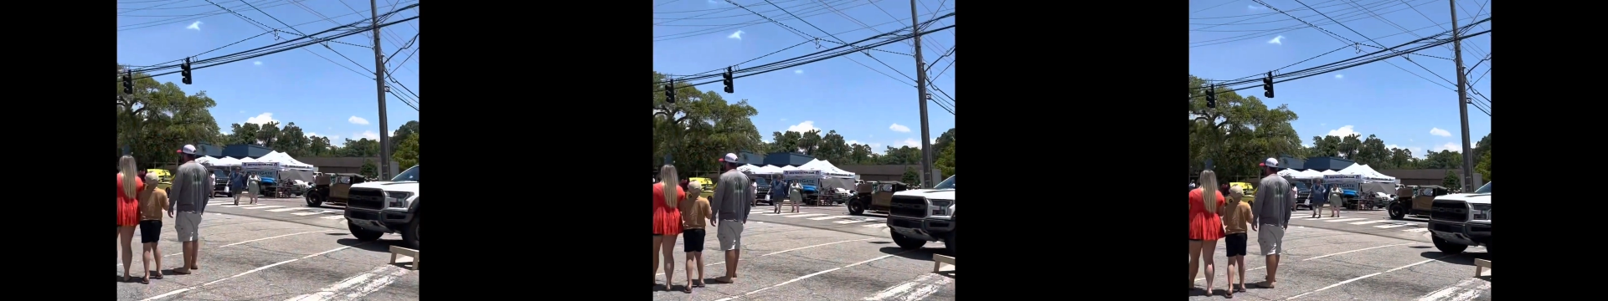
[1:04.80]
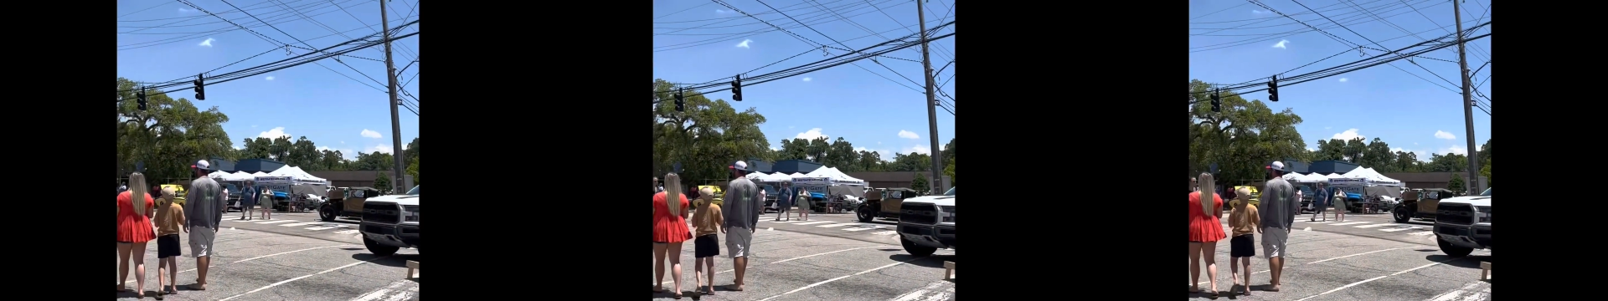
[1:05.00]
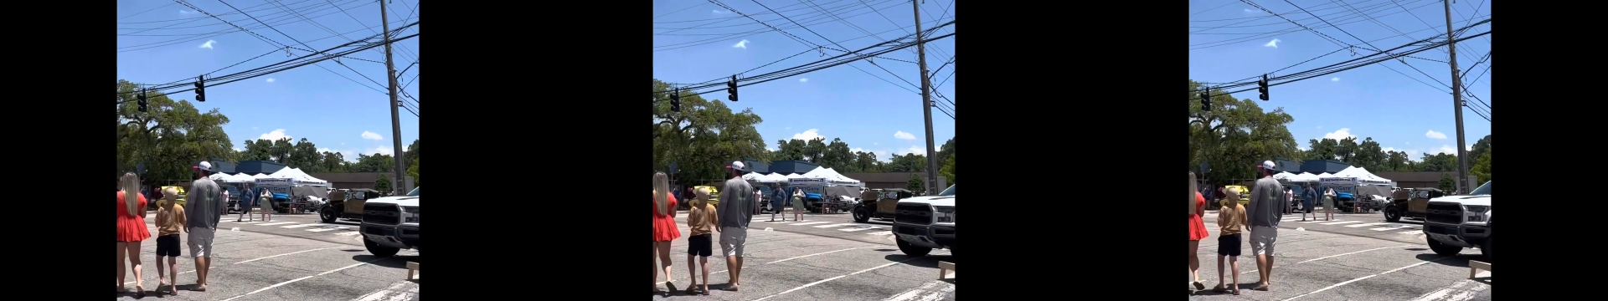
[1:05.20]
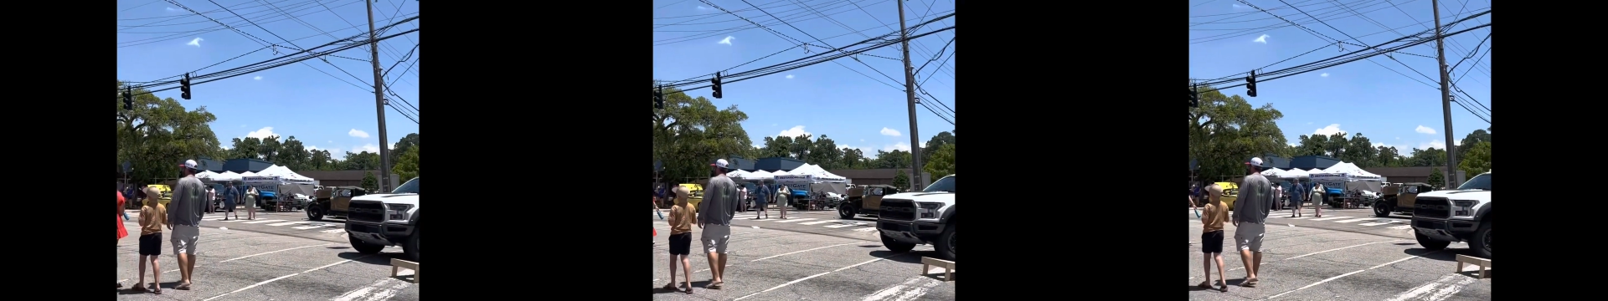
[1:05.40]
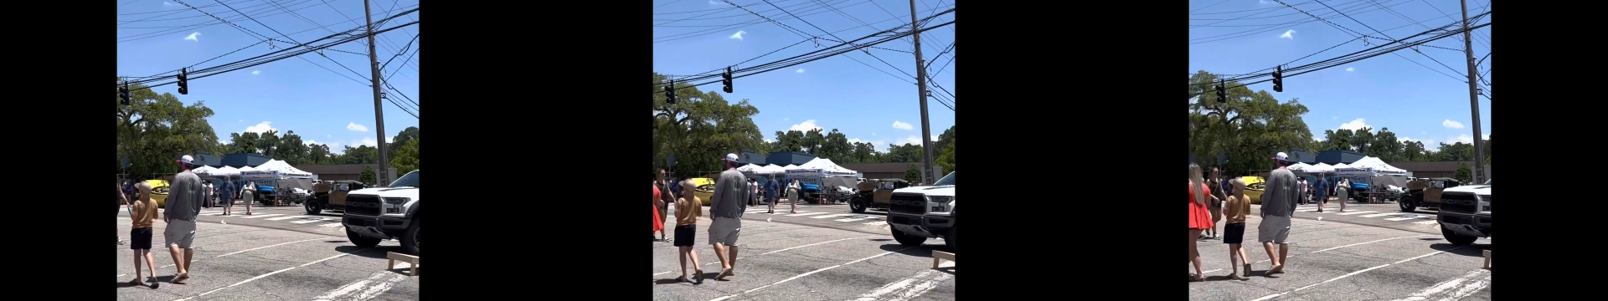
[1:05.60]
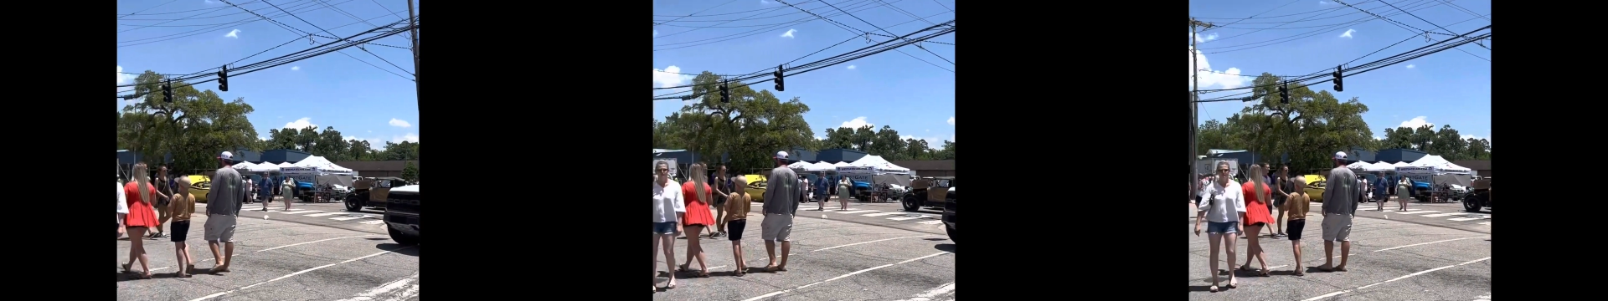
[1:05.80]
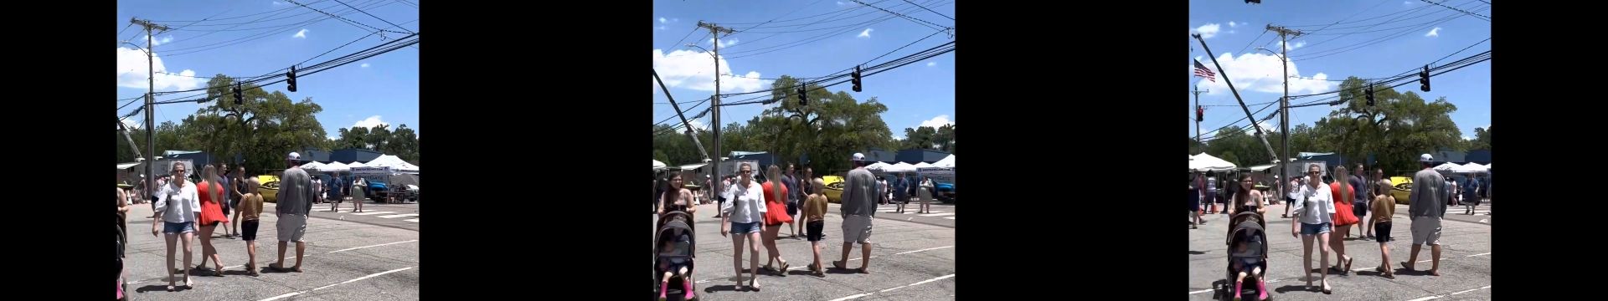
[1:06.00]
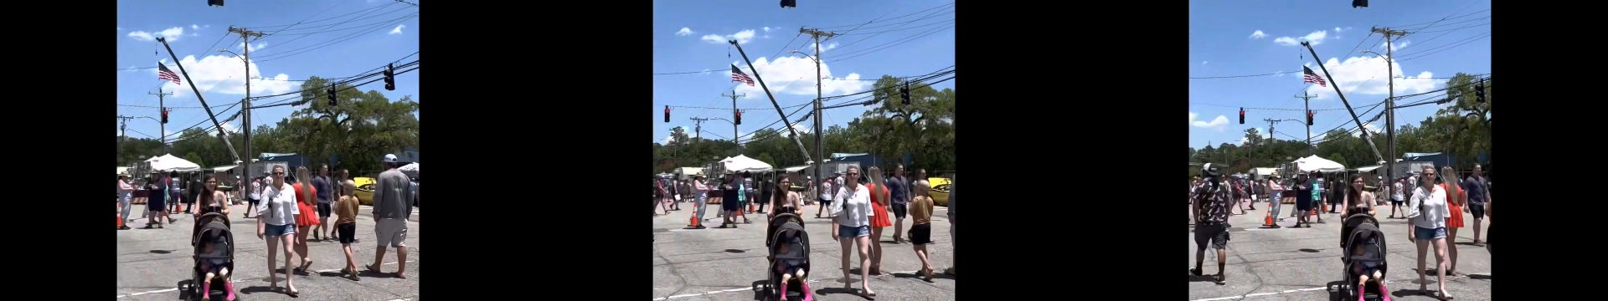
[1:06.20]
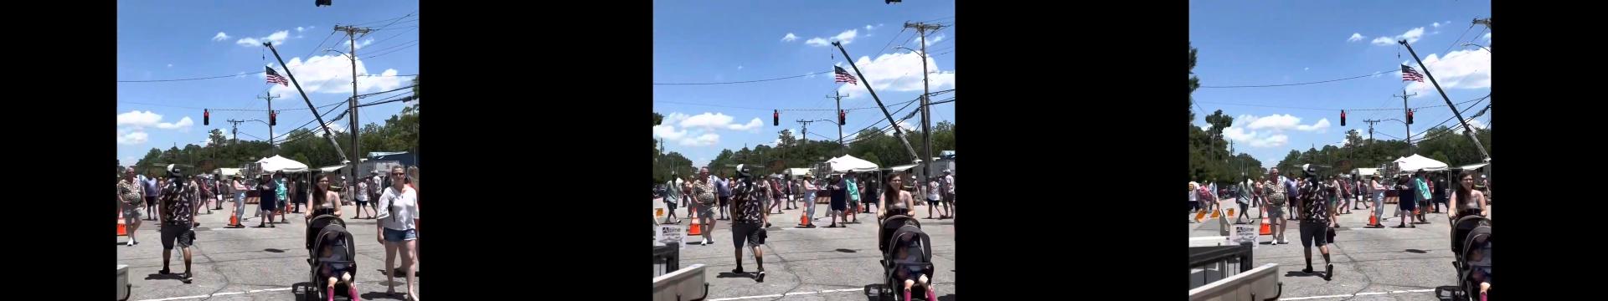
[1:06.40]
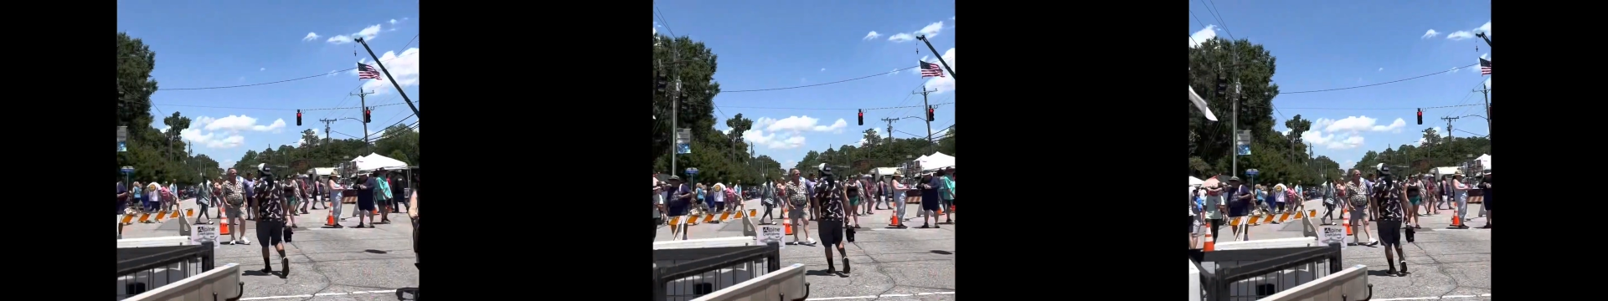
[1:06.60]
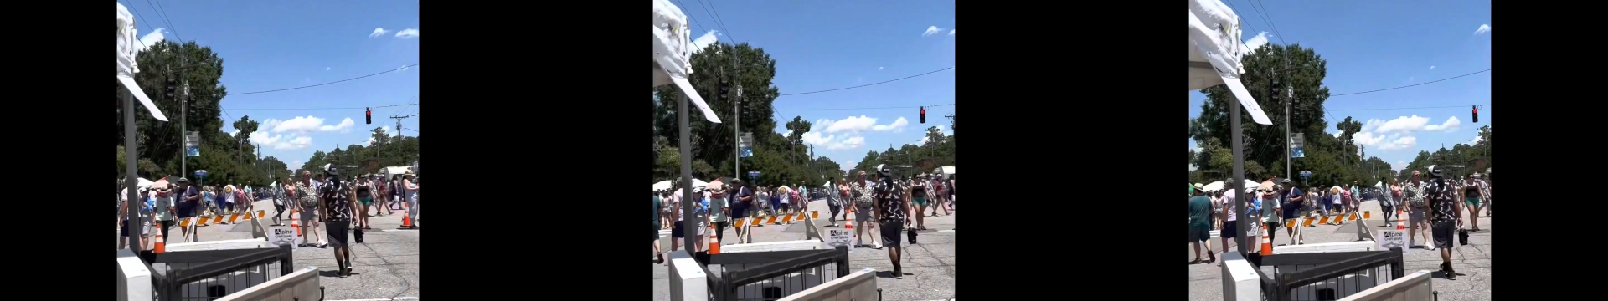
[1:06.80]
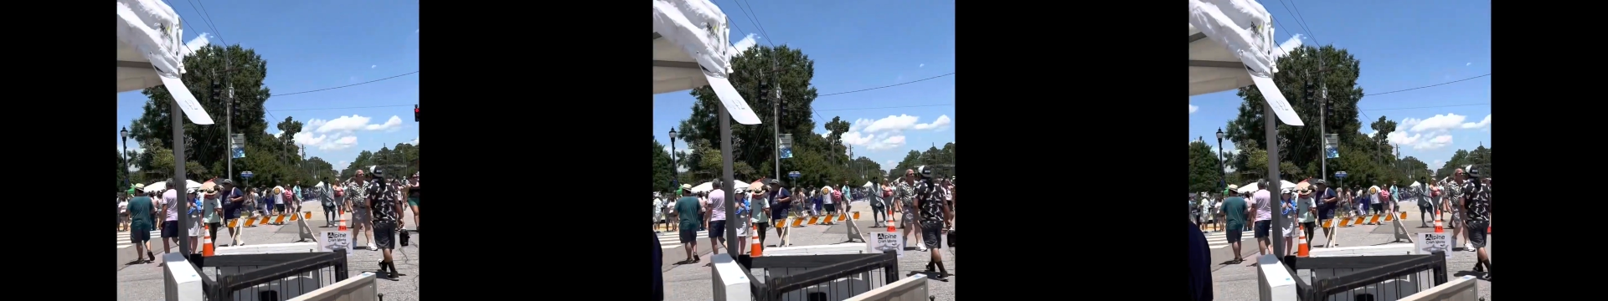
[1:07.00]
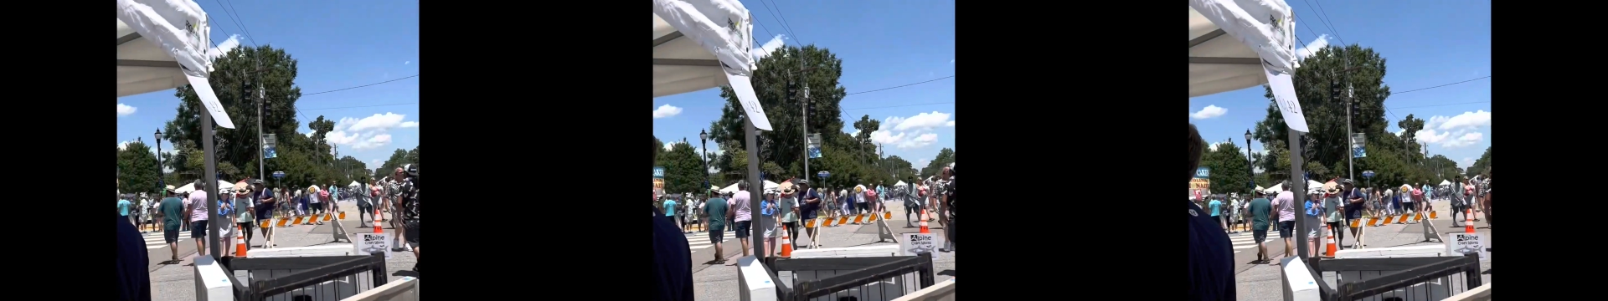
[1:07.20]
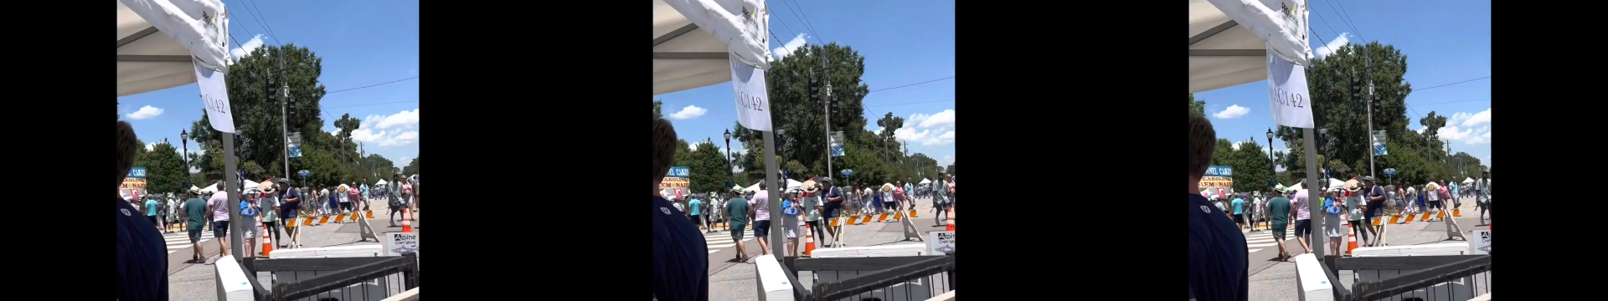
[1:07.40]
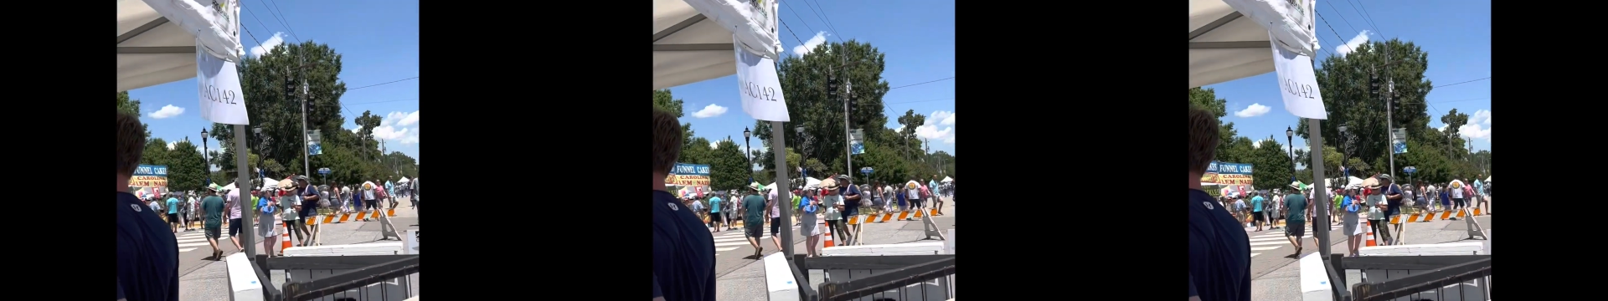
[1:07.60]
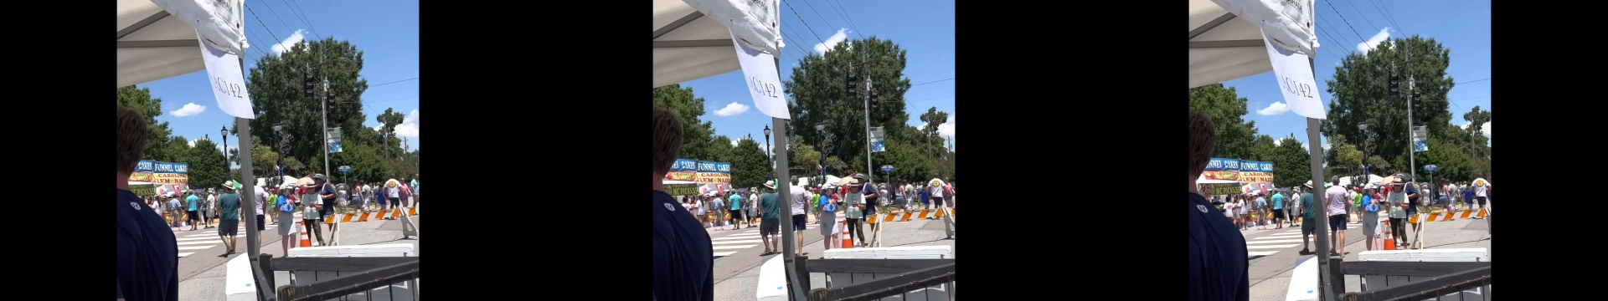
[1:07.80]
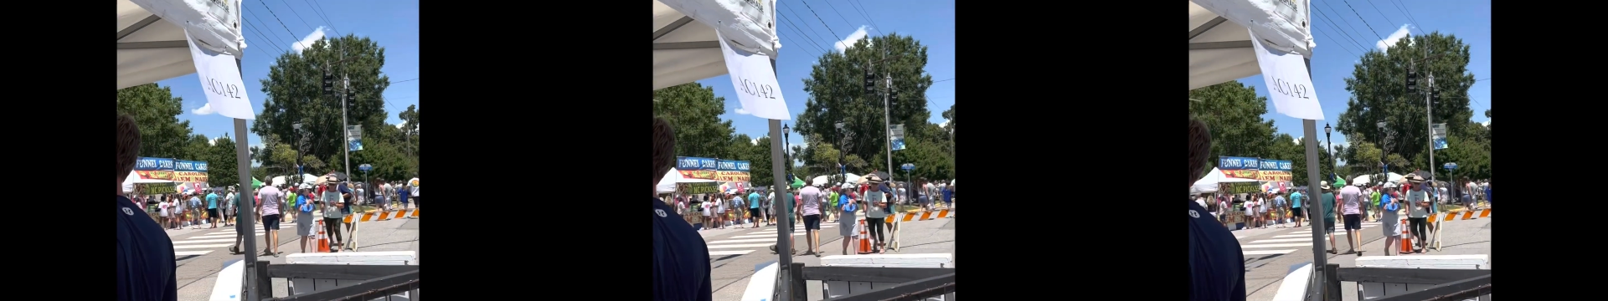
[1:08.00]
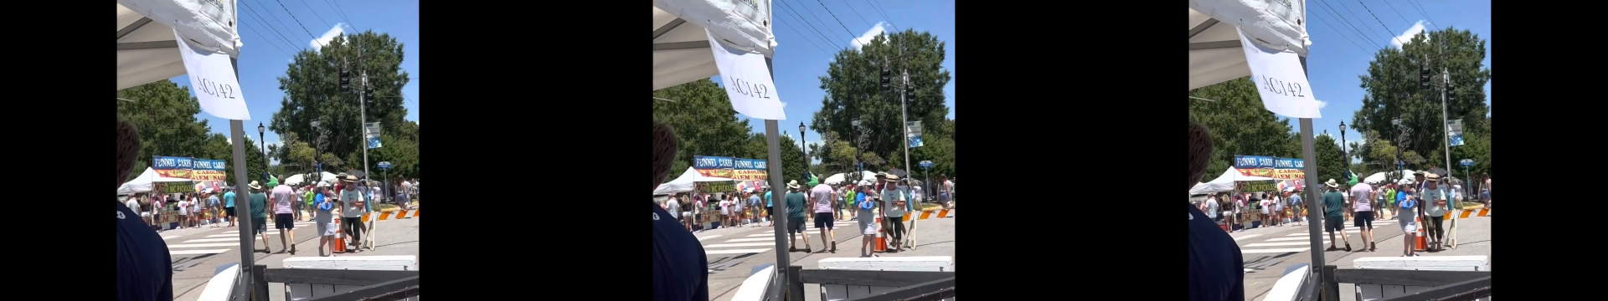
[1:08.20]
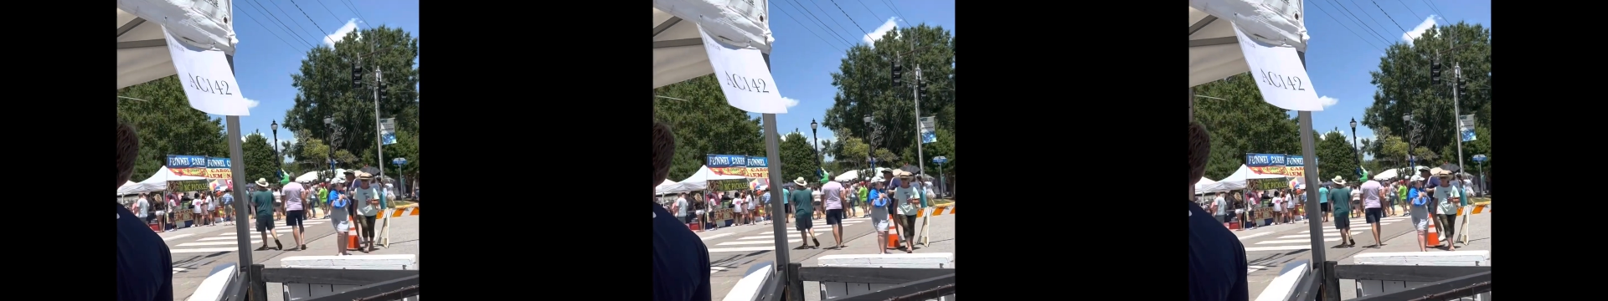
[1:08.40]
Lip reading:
(no speaker visible)